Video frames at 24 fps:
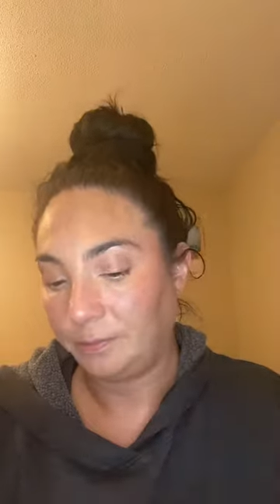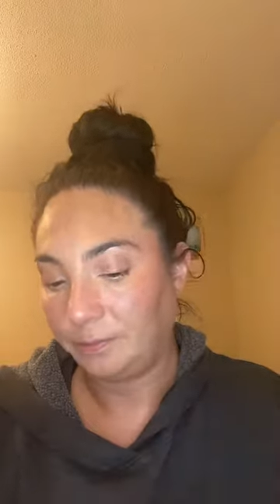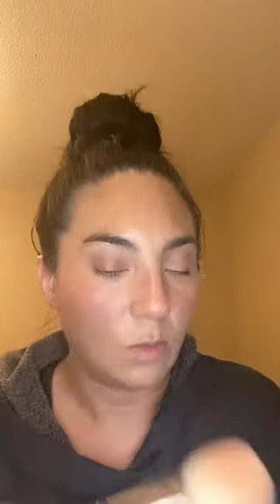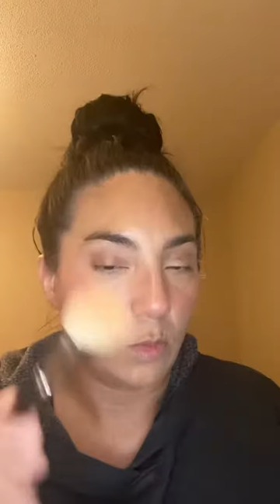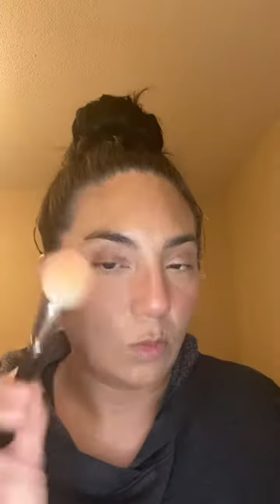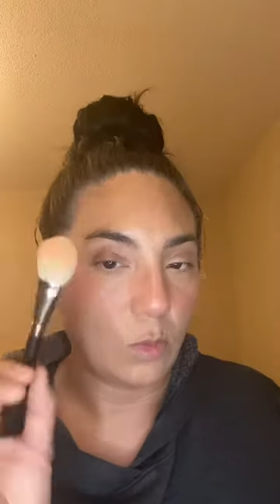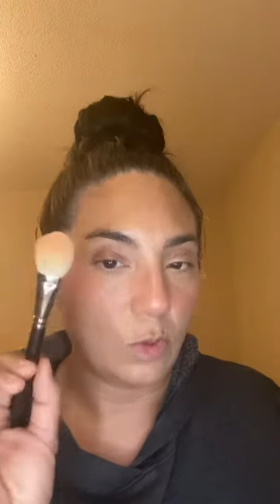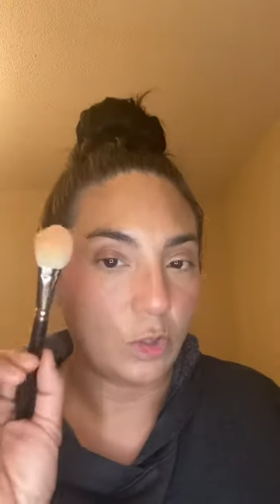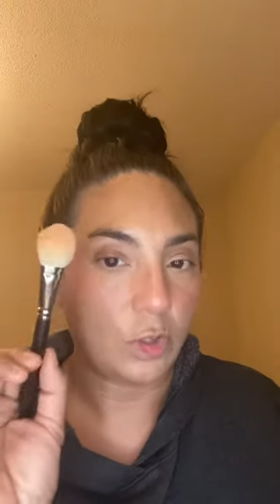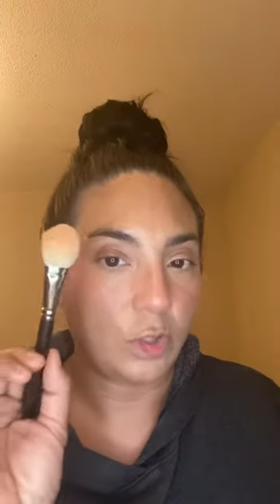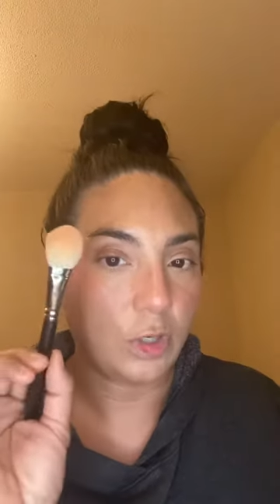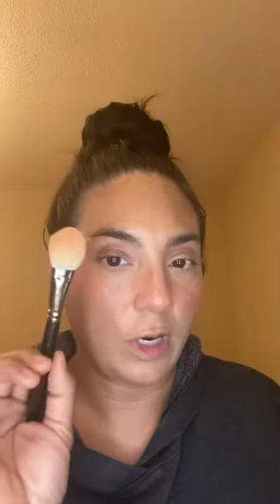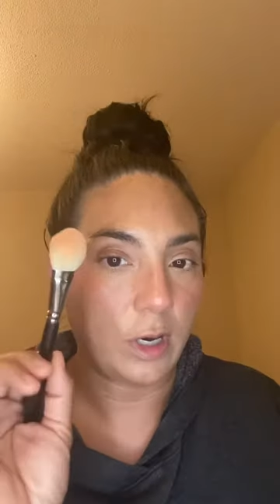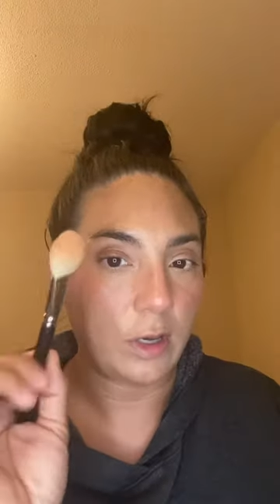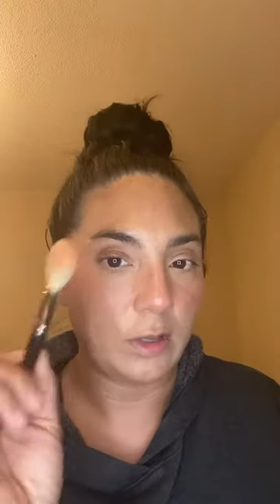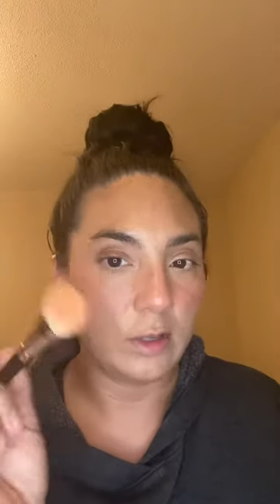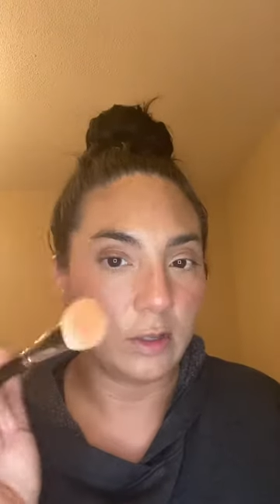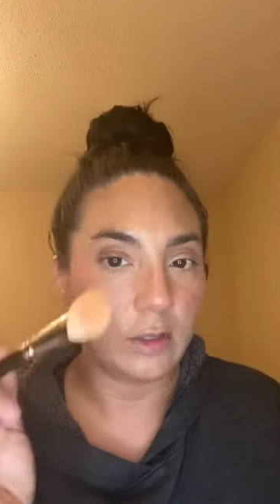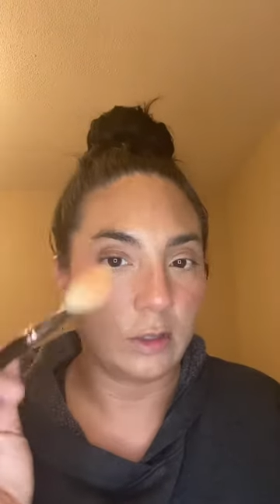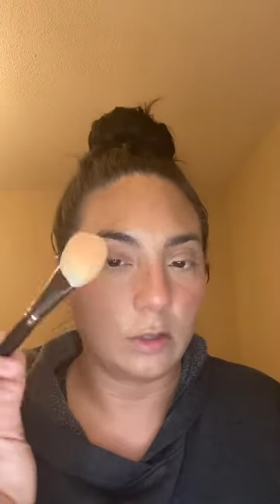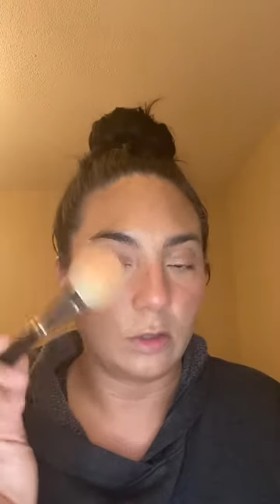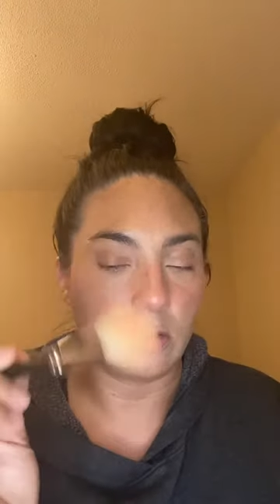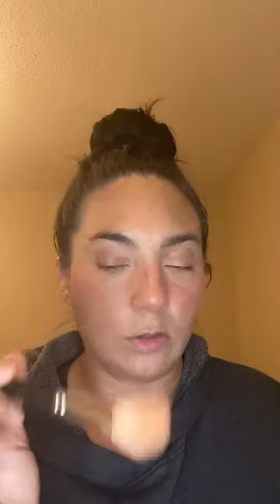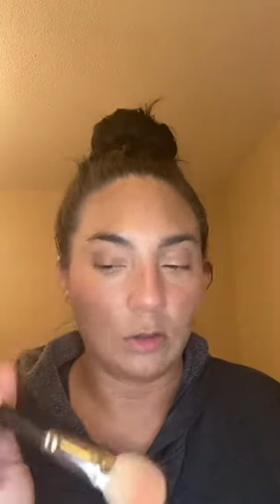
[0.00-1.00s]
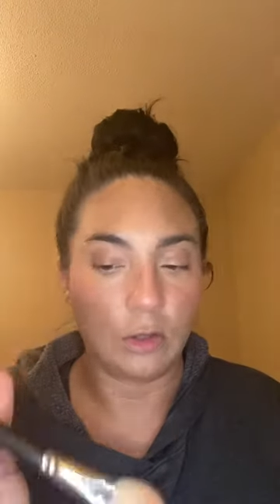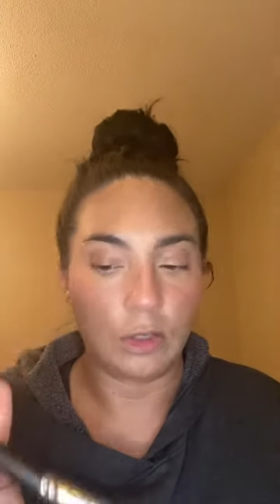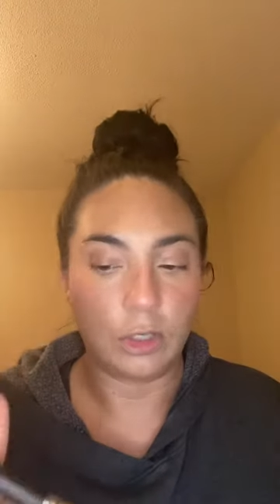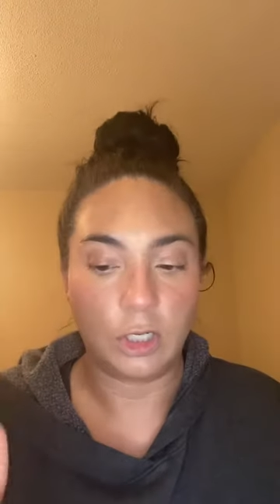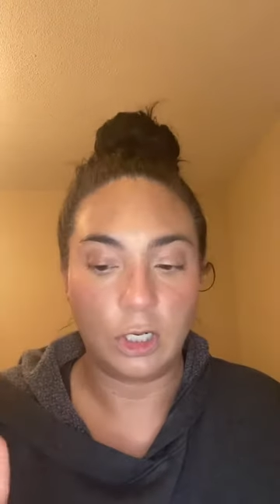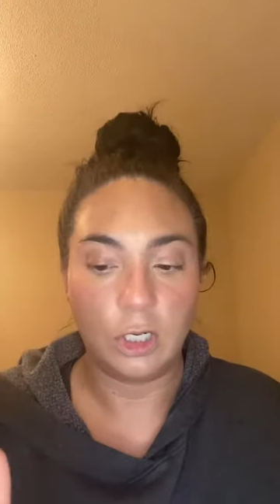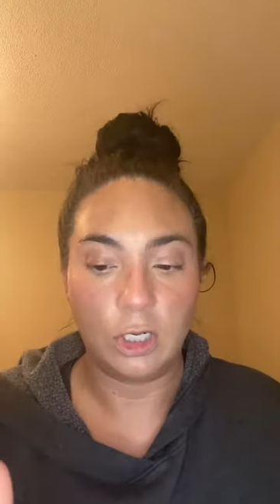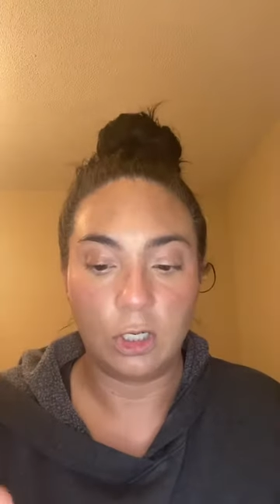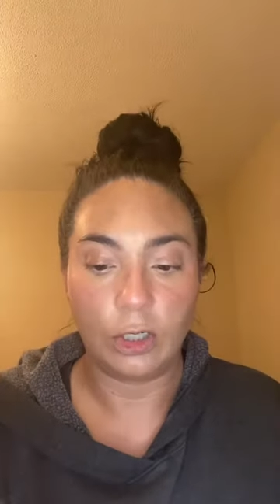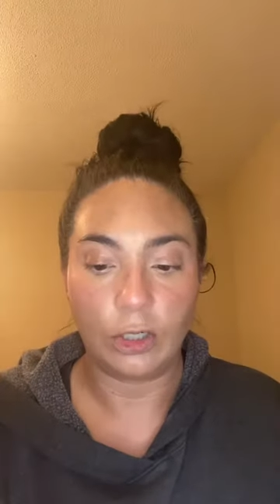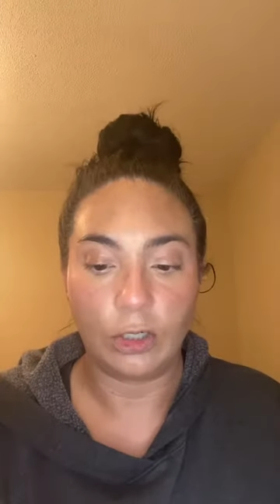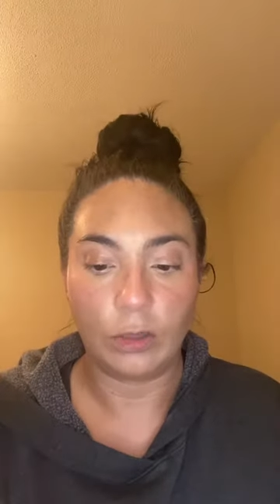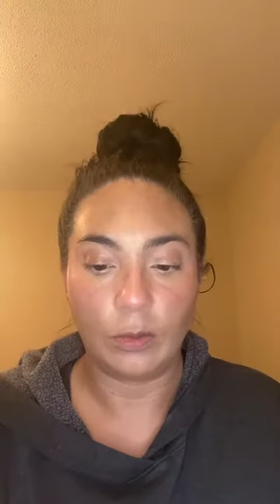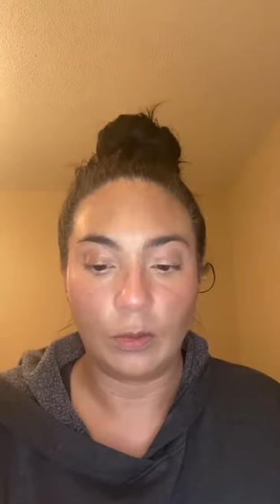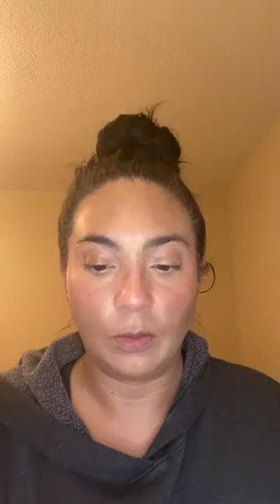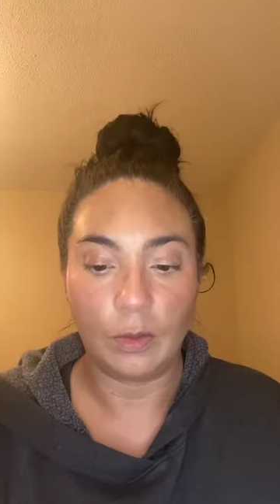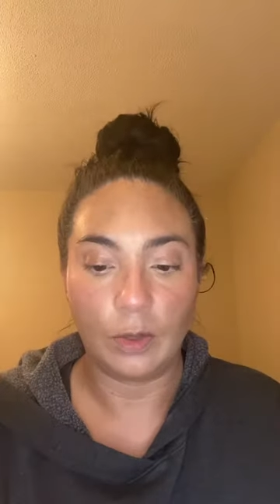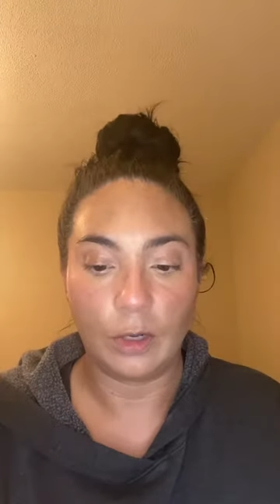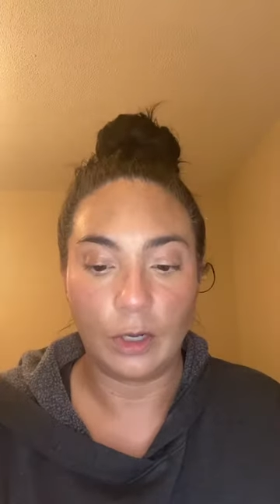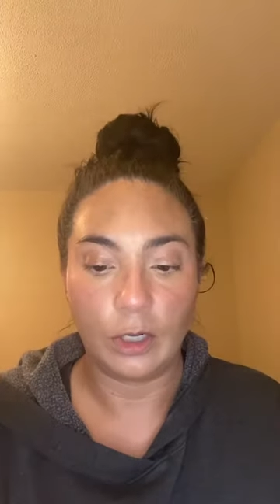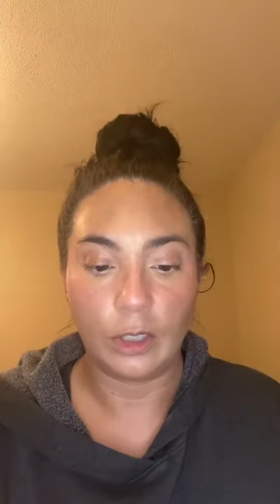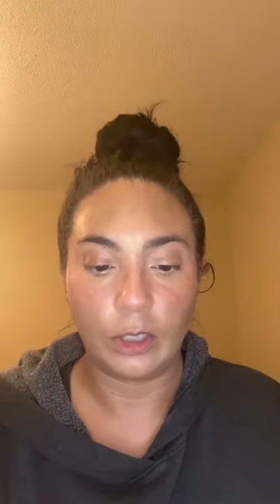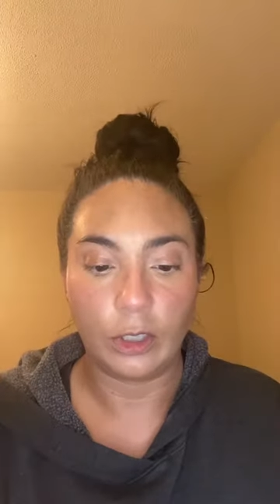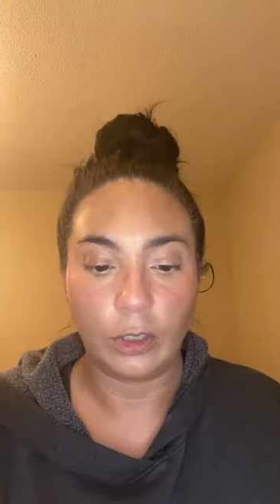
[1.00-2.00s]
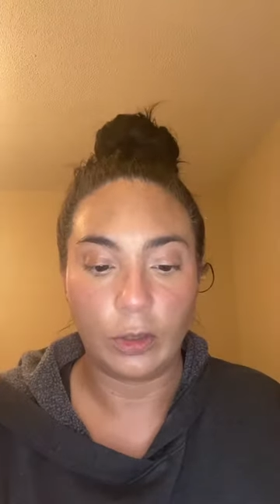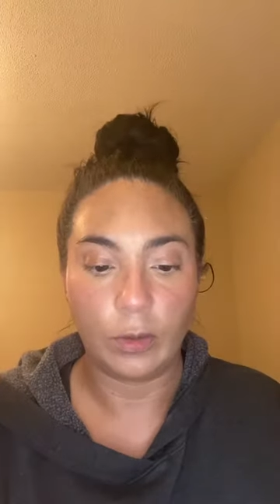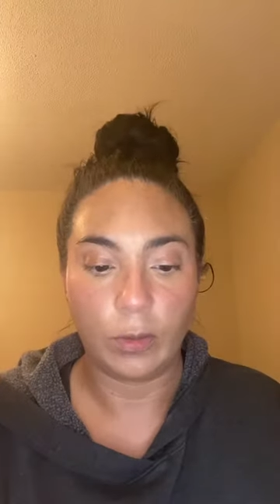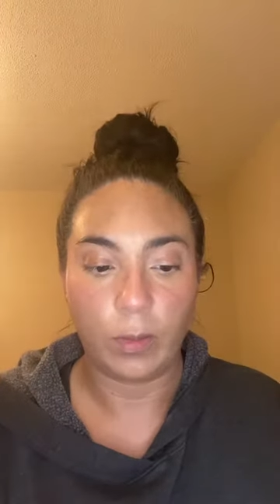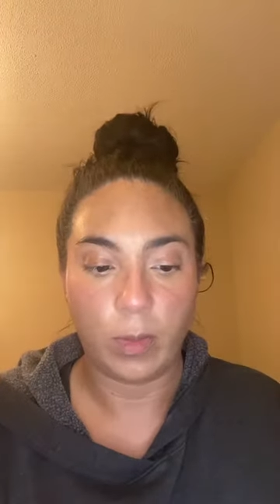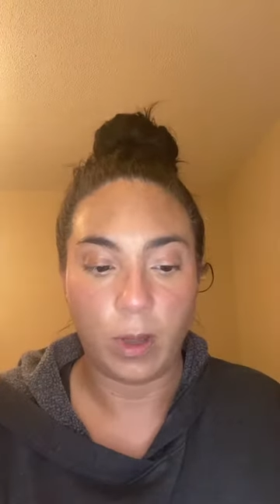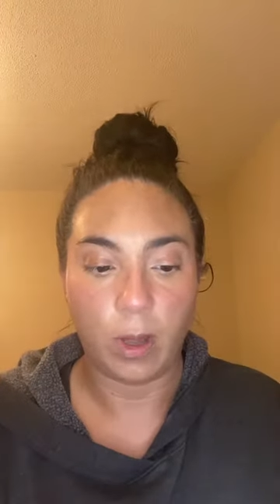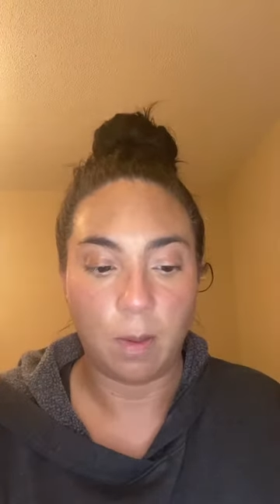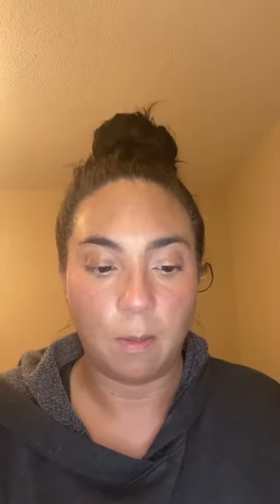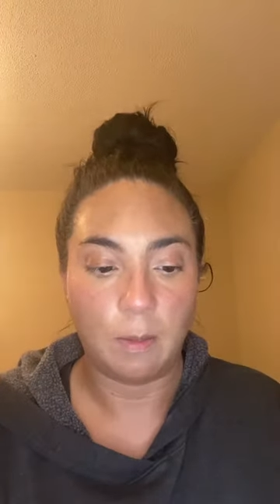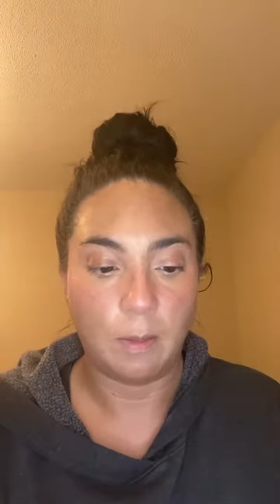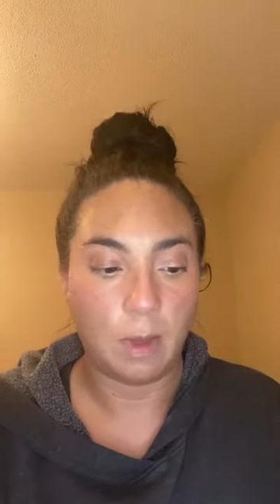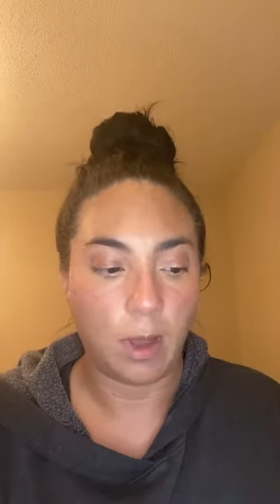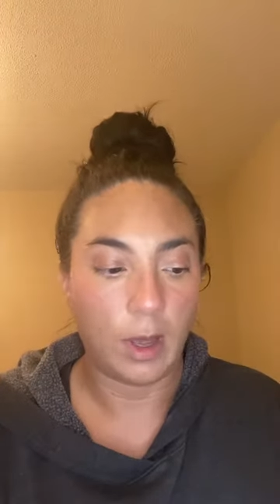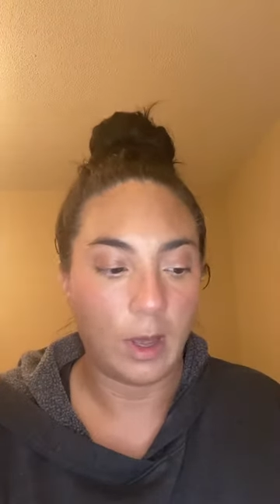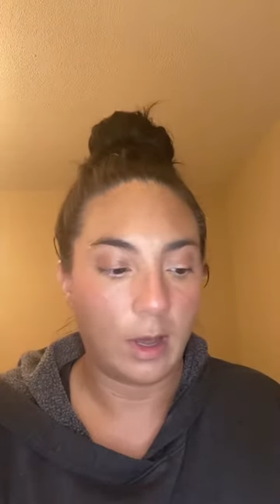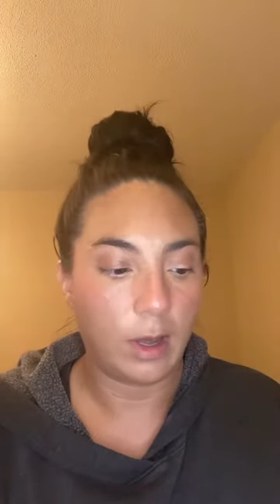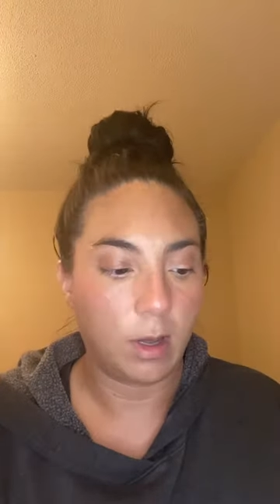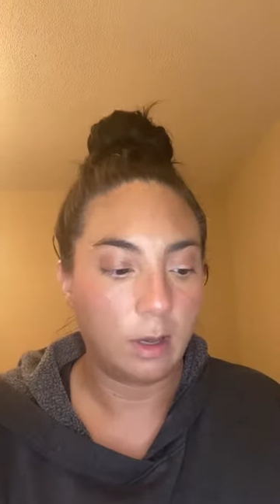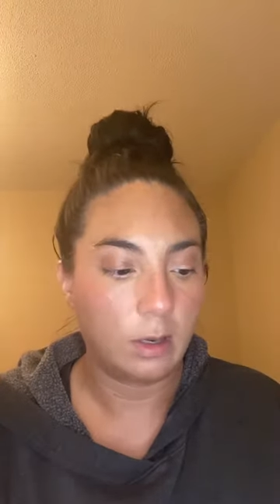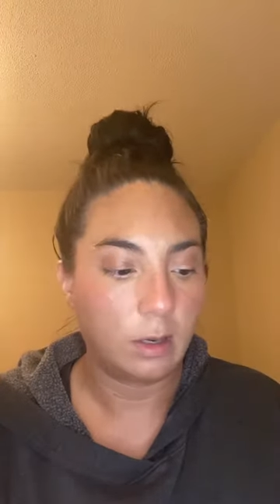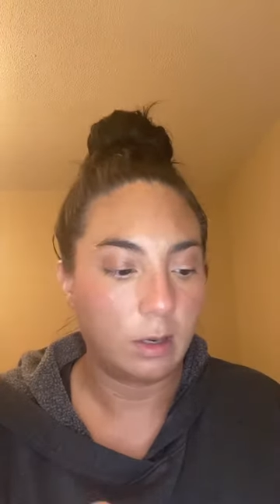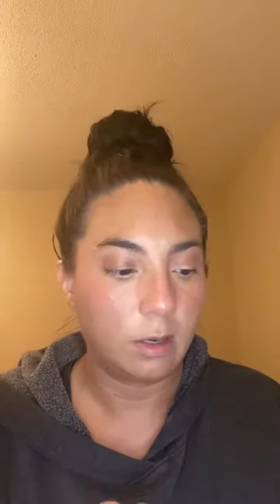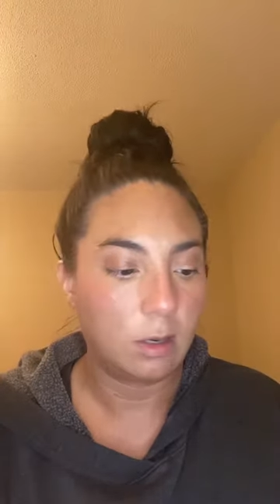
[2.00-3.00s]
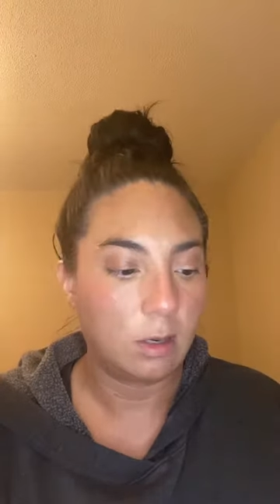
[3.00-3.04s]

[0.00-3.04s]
We'll try this little Cheekster brush by MAC.